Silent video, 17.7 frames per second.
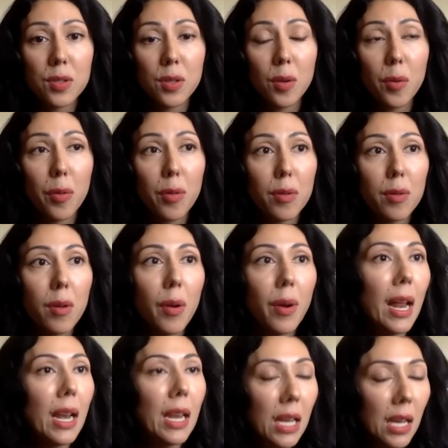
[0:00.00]
So
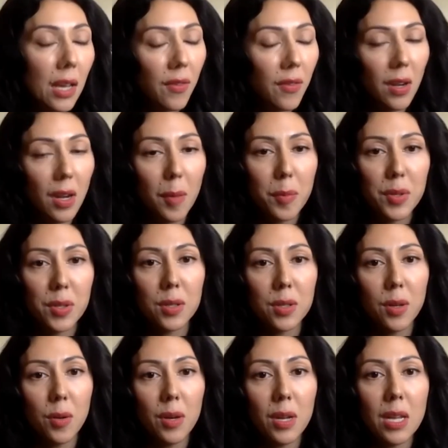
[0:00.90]
throughout any given
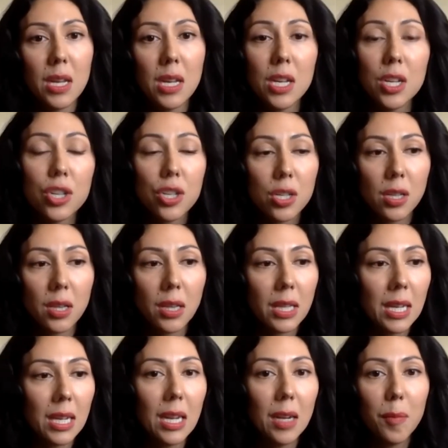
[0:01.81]
episode, each
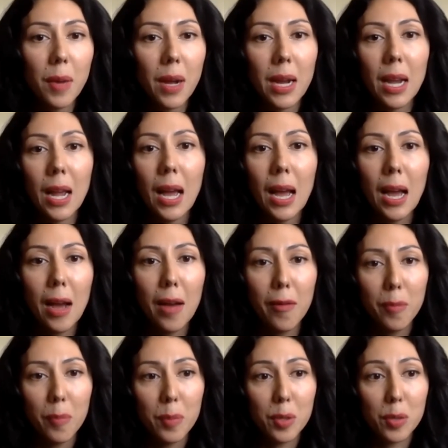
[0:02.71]
lead might
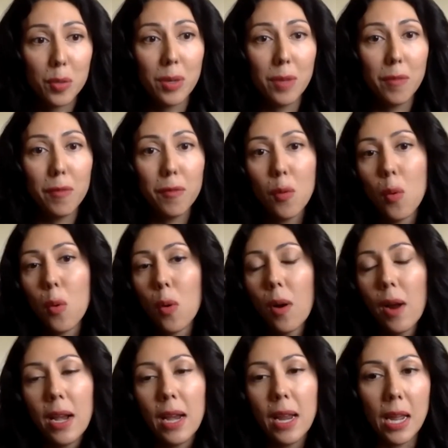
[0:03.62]
have between
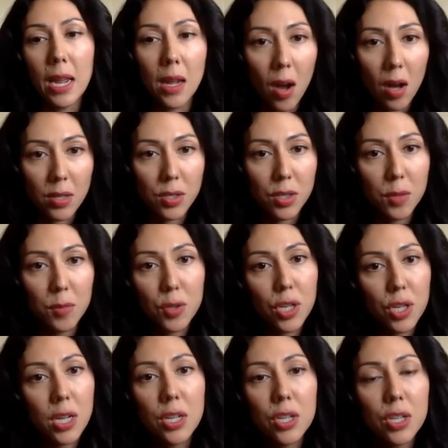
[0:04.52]
four and eight
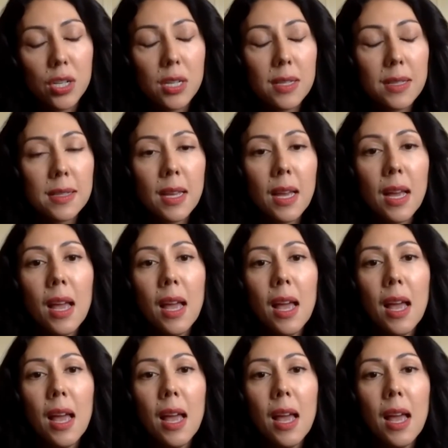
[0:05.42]
costume changes.